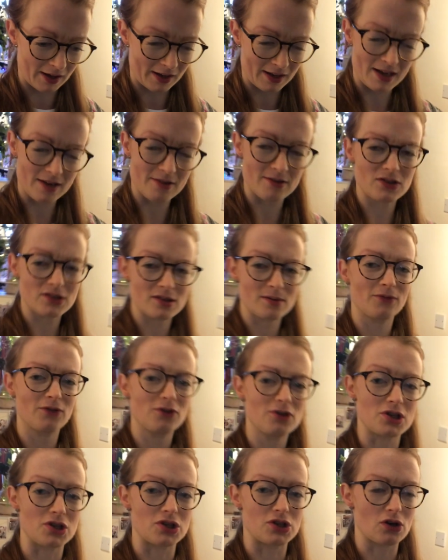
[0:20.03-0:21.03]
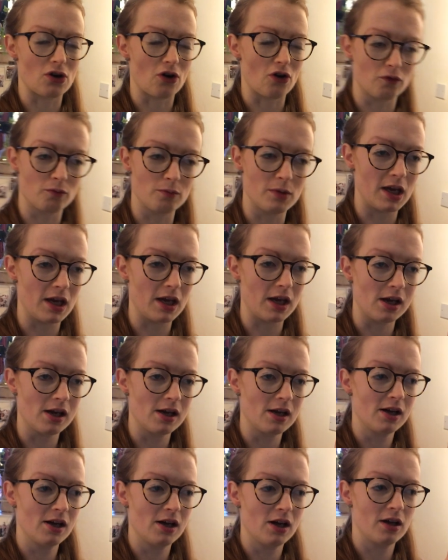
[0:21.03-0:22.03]
Here is some footage of me
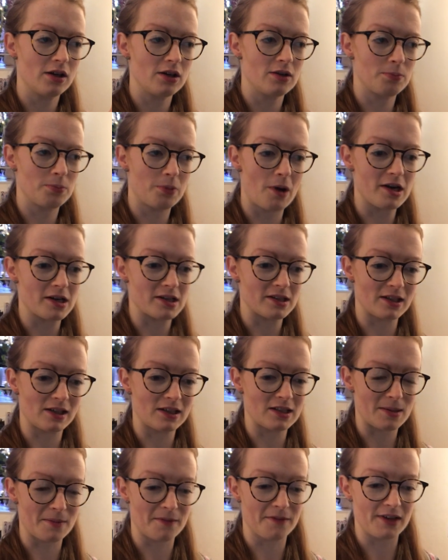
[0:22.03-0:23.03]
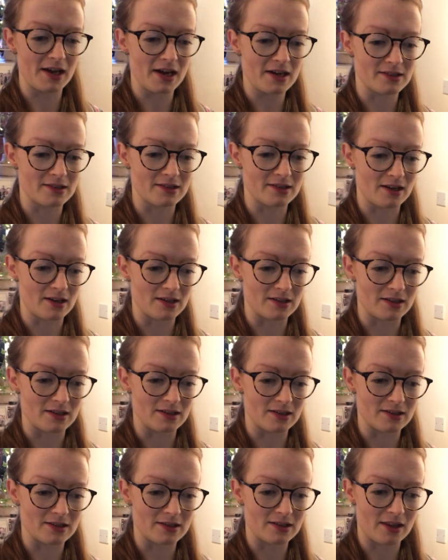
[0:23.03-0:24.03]
practicing some of the
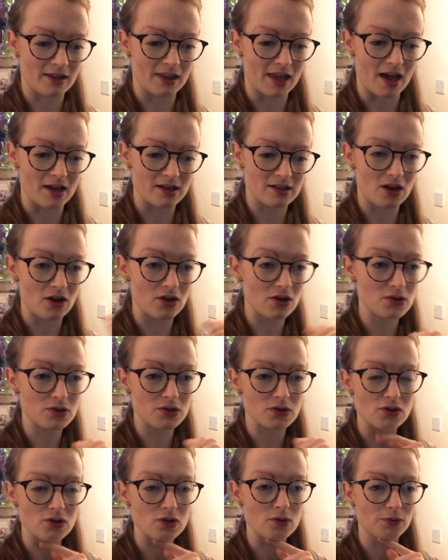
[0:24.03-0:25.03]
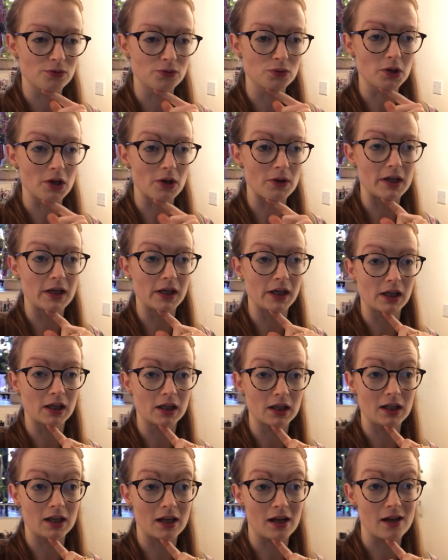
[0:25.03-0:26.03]
exercises that I used to do before going
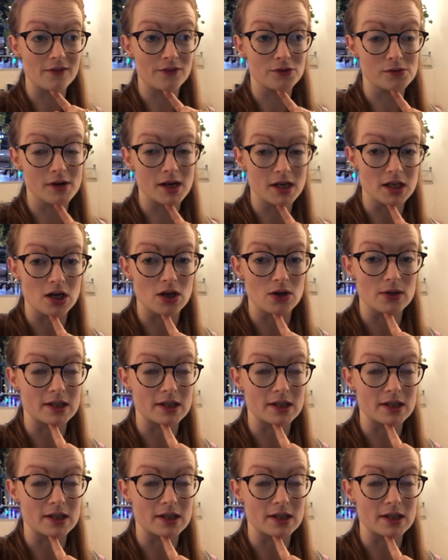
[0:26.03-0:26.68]
live on radio,